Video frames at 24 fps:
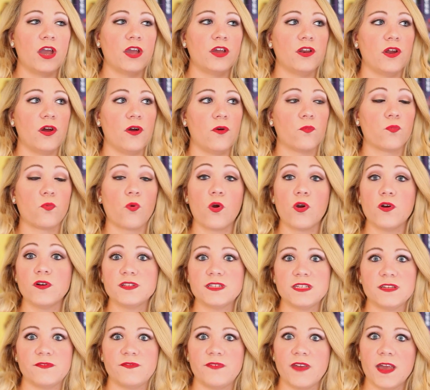you know,
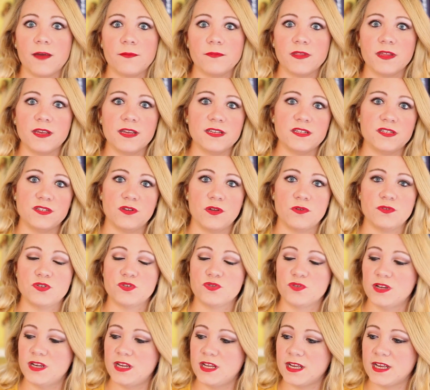royalty families, you know,
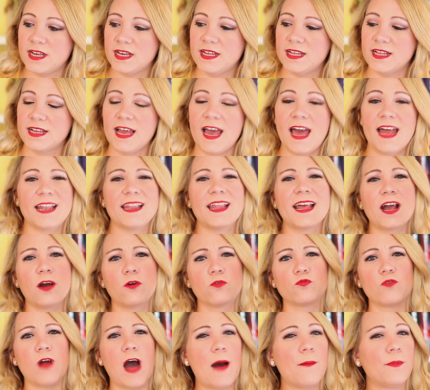treating, it had like
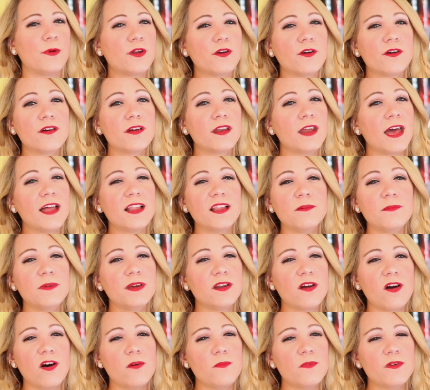a Robin Hood
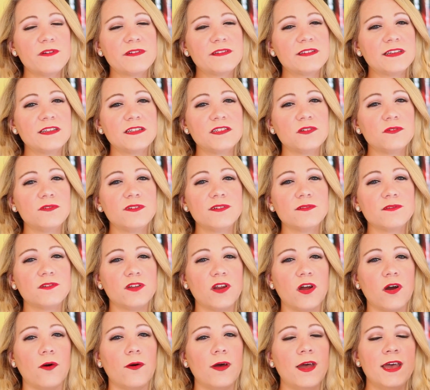element almost into it,
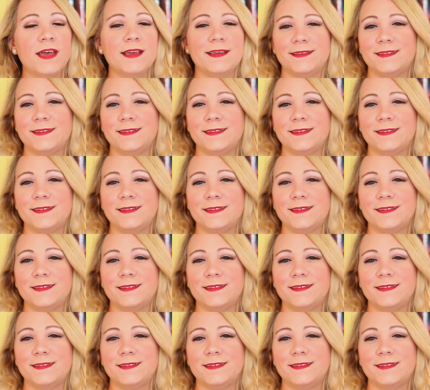you know,